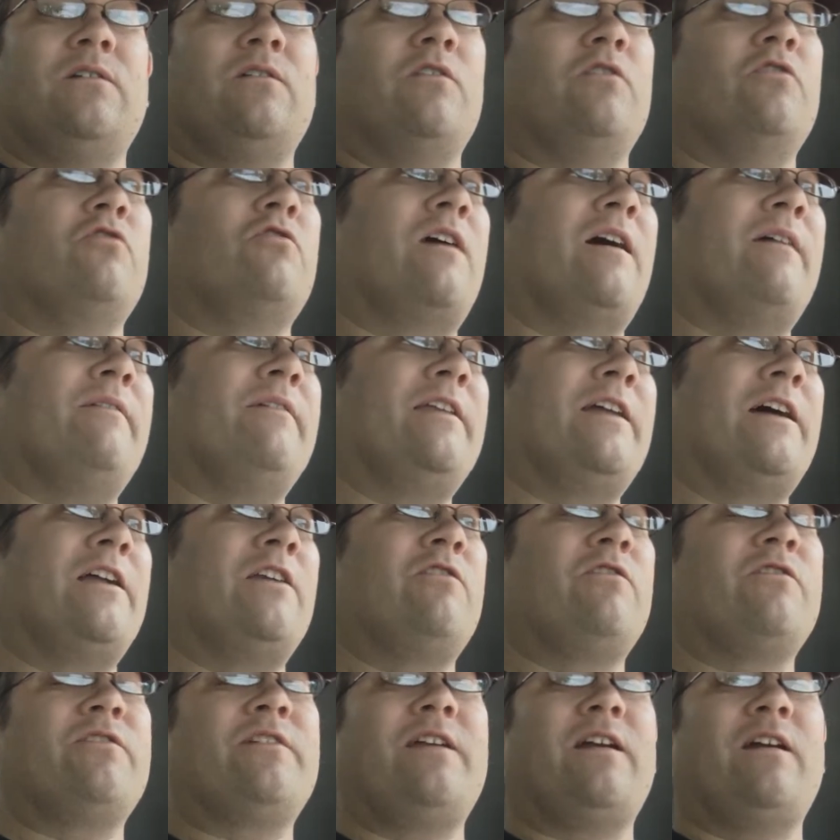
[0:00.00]
or driving
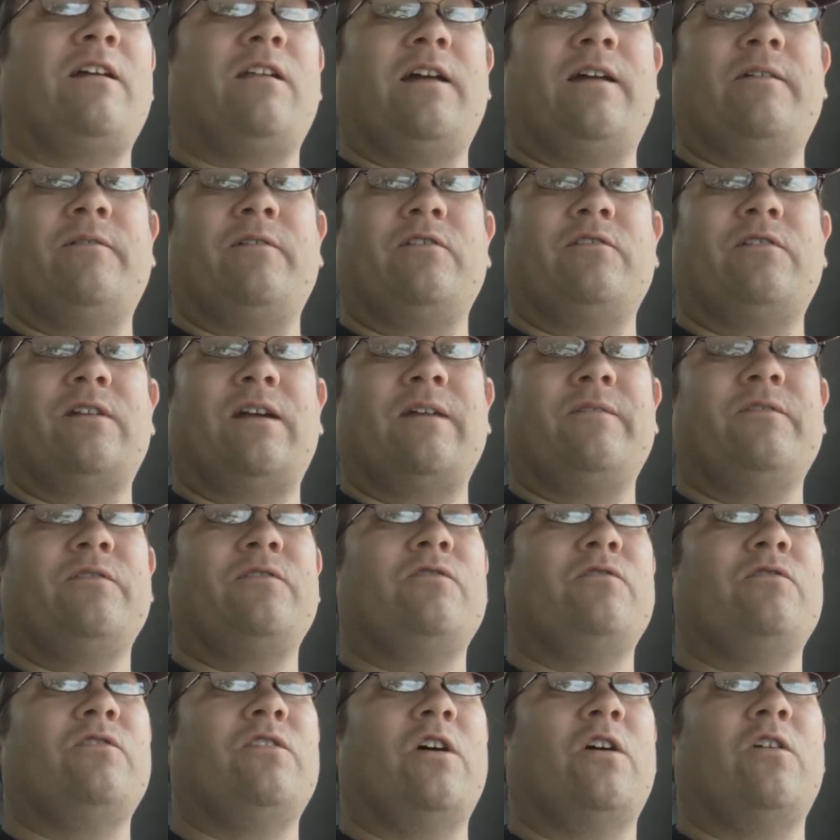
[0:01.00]
down North Carolina. We were
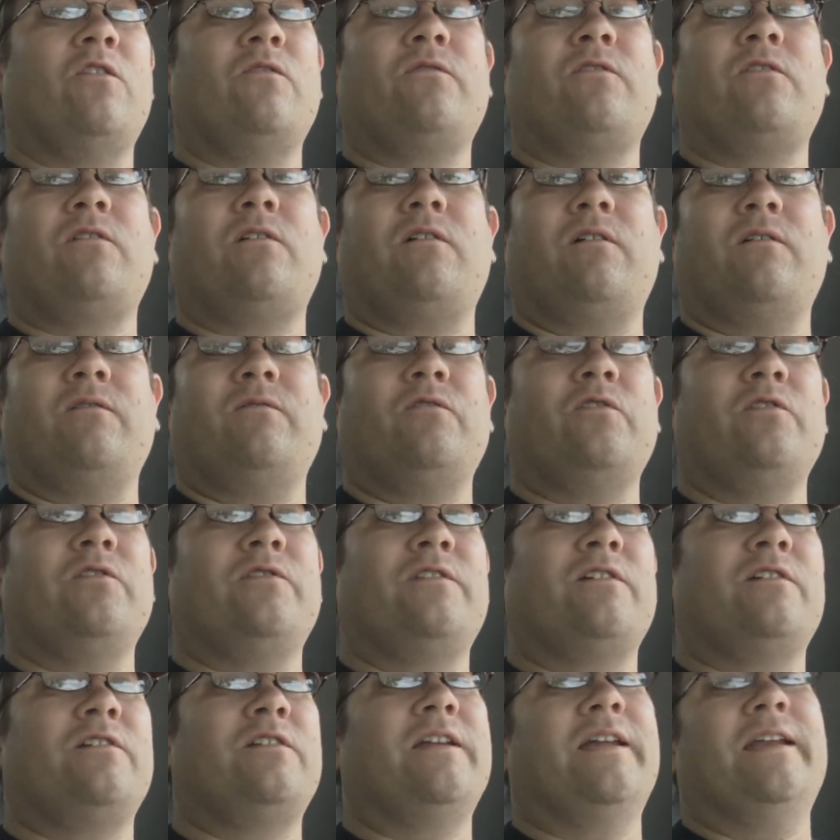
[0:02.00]
driving through Dover on
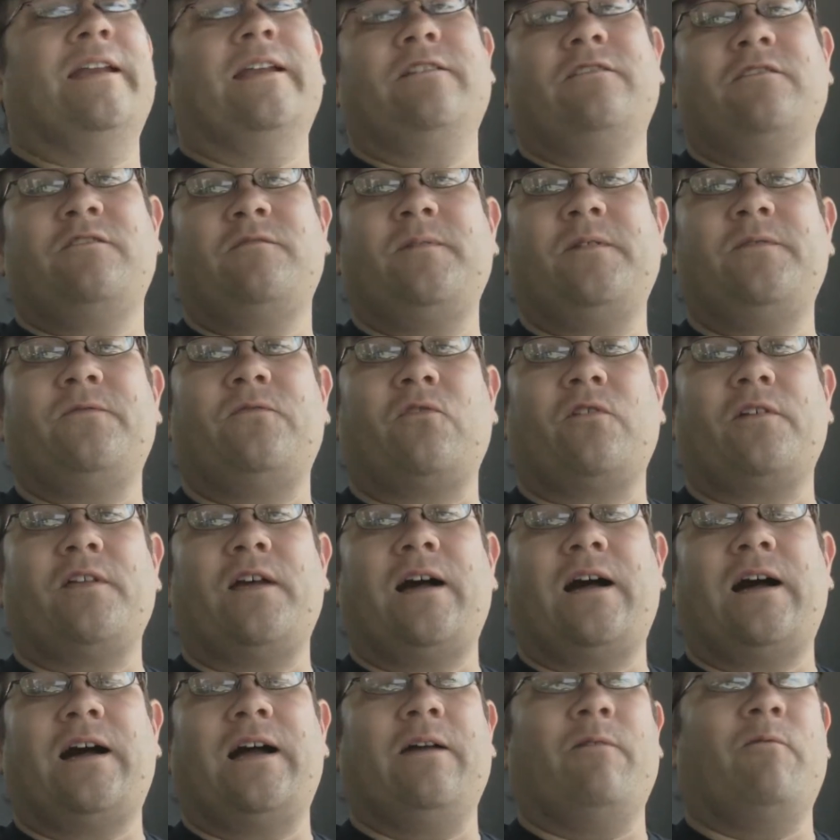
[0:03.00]
Route 13. This is before
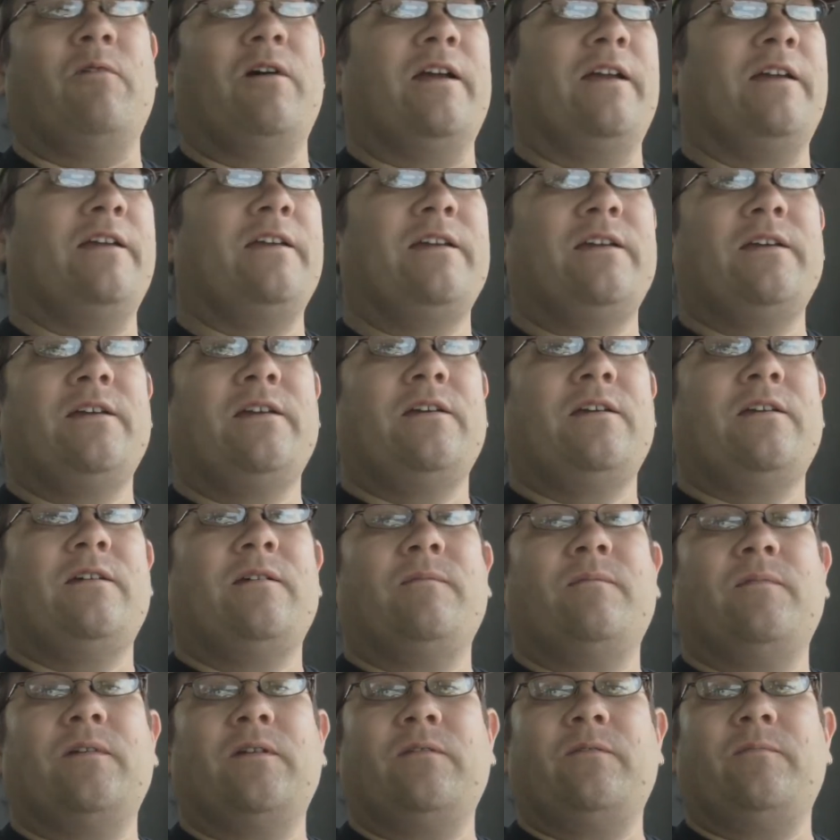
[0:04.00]
the highway,
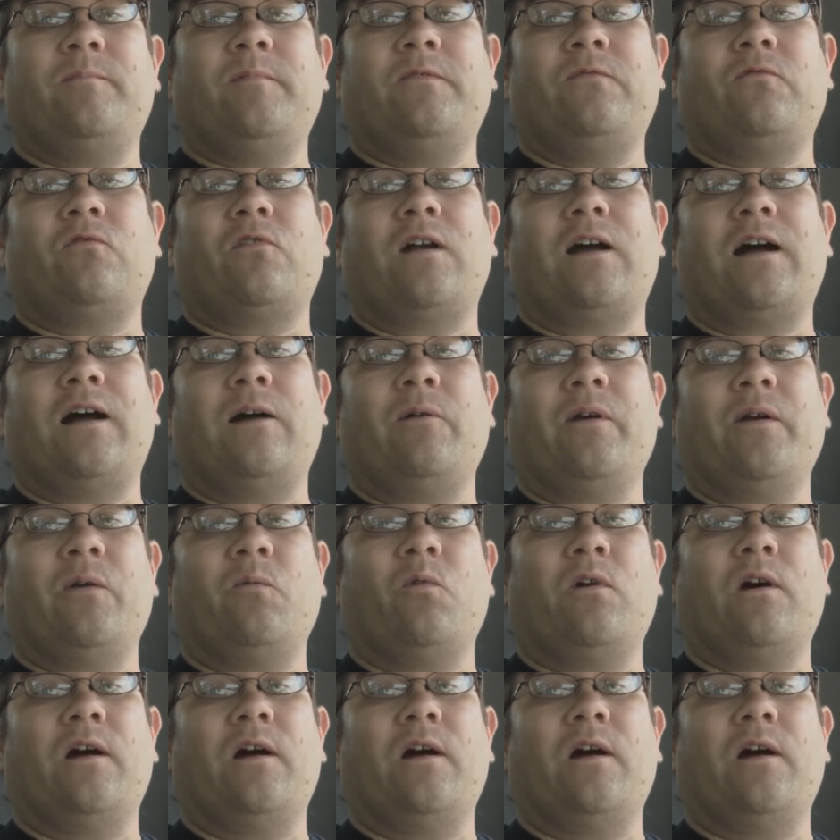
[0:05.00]
before Highway